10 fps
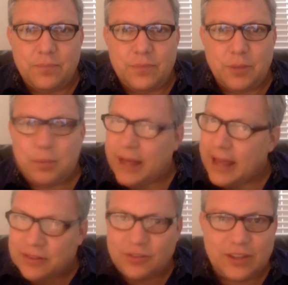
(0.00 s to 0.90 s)
You
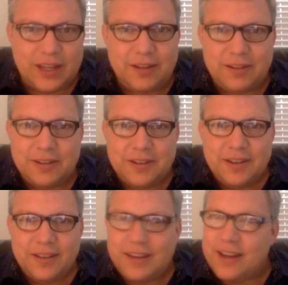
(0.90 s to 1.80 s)
plant the seed,
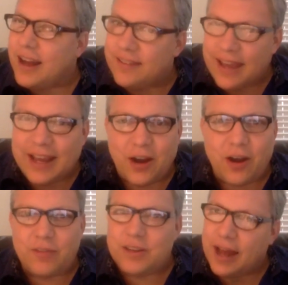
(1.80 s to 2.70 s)
then you got to take
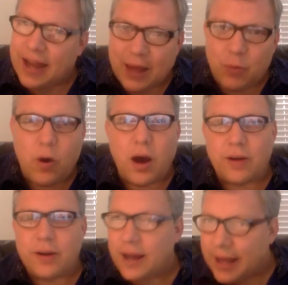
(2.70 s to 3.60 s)
care of it. You got to add
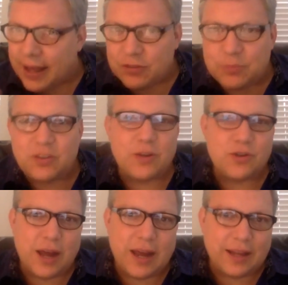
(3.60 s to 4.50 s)
water. You got to have some
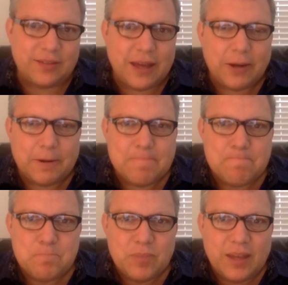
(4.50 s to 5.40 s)
sunshine, et cetera.
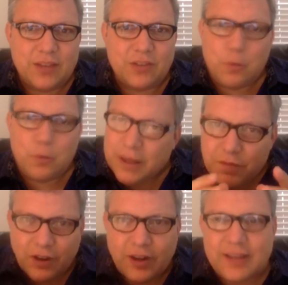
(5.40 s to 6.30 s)
And so being
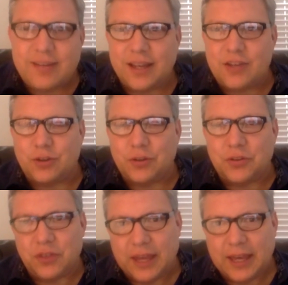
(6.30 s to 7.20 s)
very intentional
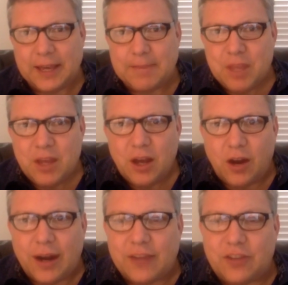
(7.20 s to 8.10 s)
is the key.
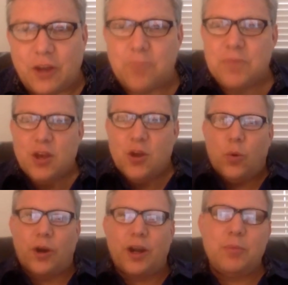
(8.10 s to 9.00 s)
All right, so
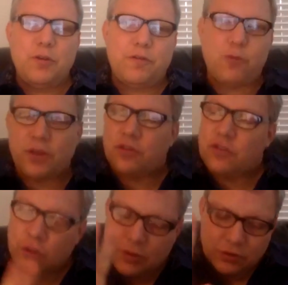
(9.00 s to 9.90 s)
we're going to move forward.
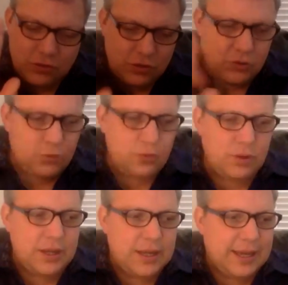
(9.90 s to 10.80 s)
There's two
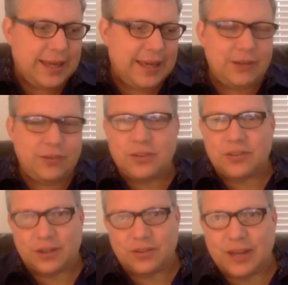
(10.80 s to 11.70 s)
keys to
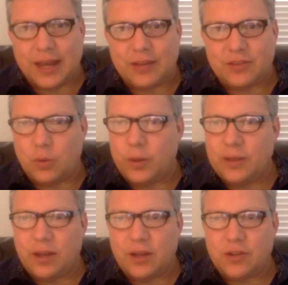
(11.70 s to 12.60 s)
success that we
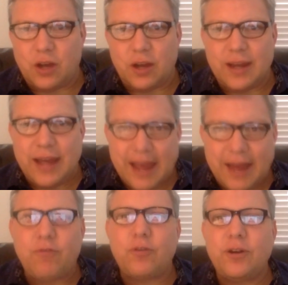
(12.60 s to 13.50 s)
touch on
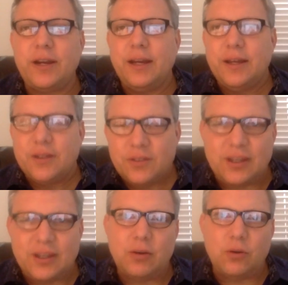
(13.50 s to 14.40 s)
every
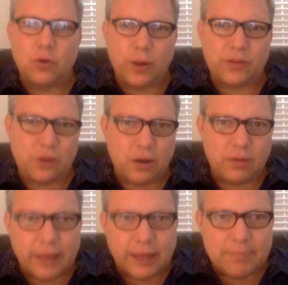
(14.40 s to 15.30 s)
single Quick Start
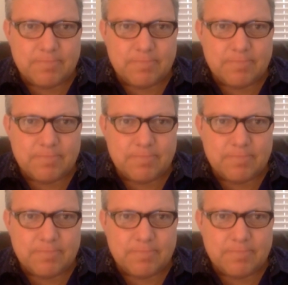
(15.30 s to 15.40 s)
event.